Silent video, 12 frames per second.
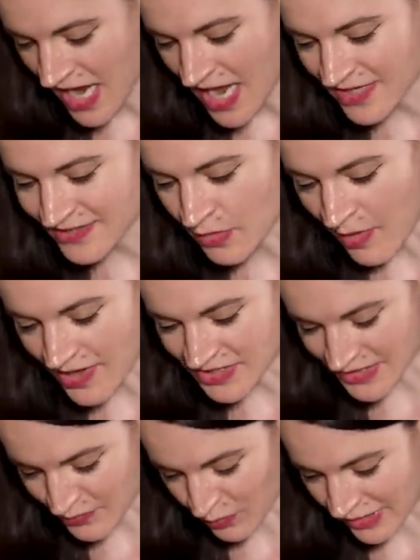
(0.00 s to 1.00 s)
And so I
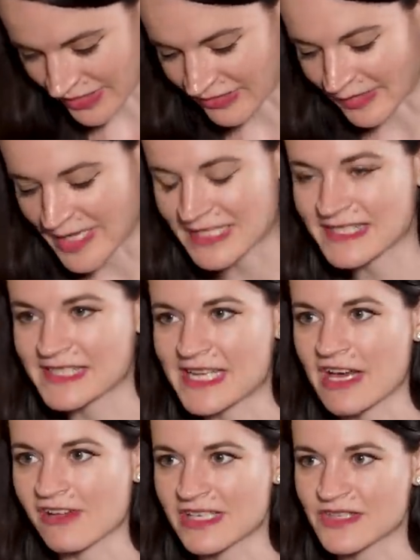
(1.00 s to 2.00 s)
just really like
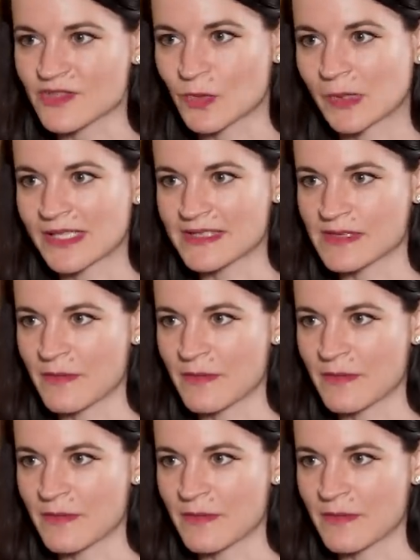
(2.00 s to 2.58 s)
scary stories